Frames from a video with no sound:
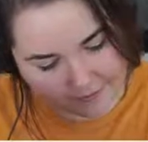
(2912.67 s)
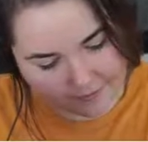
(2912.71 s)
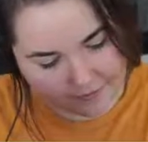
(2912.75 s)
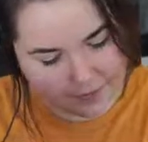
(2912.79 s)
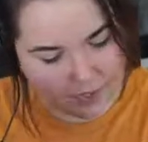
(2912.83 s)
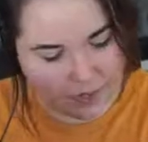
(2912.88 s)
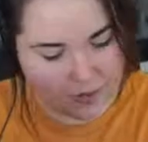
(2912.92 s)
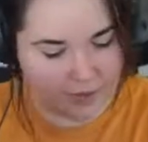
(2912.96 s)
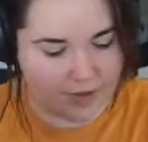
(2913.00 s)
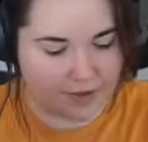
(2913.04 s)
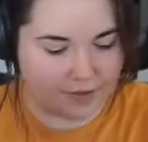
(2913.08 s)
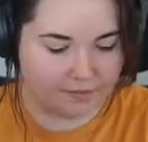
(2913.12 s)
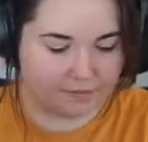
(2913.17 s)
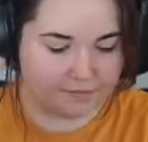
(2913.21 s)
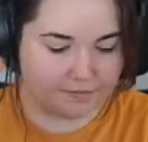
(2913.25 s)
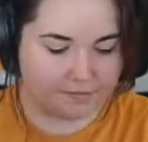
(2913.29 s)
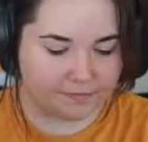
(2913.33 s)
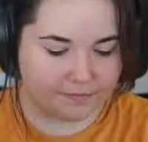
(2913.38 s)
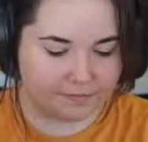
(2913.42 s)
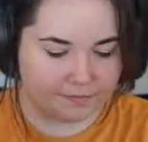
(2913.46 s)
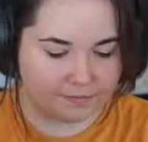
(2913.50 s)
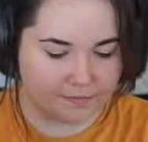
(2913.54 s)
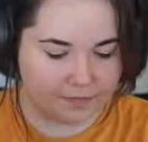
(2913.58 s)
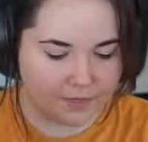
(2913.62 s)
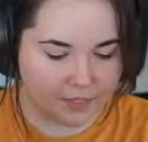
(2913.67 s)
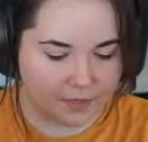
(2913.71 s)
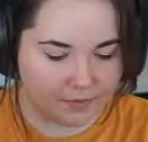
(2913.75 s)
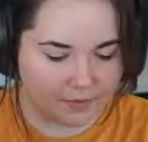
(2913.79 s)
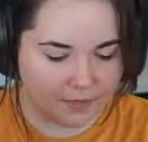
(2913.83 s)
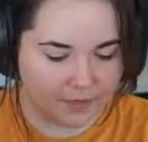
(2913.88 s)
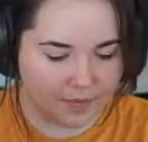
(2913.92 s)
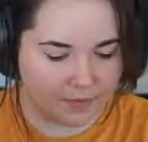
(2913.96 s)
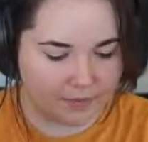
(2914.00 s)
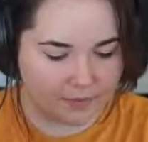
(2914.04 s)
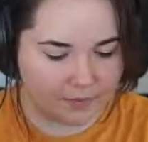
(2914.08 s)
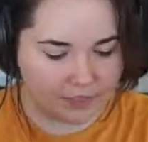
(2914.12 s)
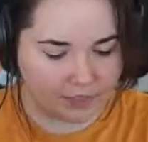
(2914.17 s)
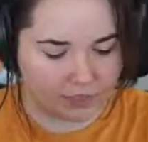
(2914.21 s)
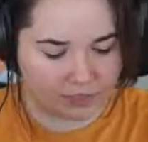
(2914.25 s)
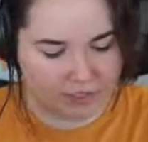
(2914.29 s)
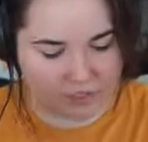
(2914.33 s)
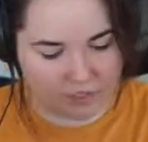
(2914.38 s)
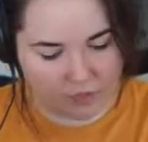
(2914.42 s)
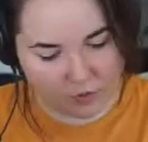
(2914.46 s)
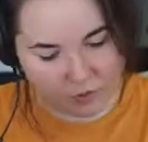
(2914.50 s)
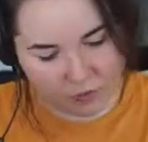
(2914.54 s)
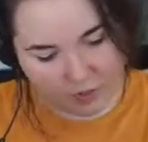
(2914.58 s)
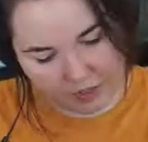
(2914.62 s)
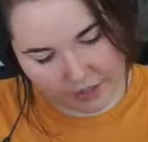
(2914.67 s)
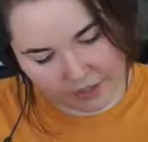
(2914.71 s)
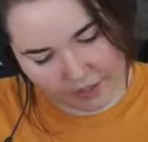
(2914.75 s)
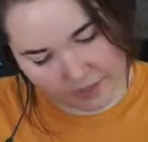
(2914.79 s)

Oh well. Sometimes it just don't work.